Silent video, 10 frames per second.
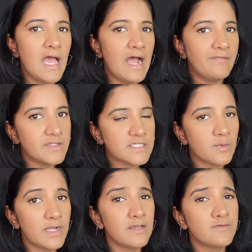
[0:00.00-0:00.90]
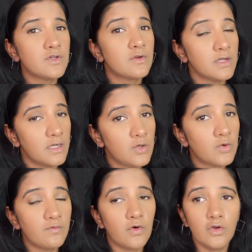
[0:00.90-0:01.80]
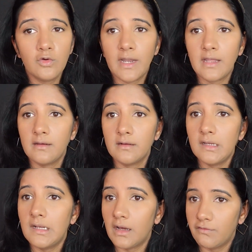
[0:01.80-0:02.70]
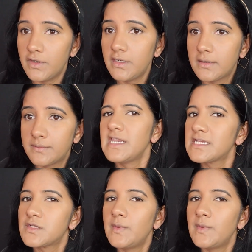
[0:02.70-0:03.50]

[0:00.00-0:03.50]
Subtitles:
And this one gives you really good volume and I really love it. So next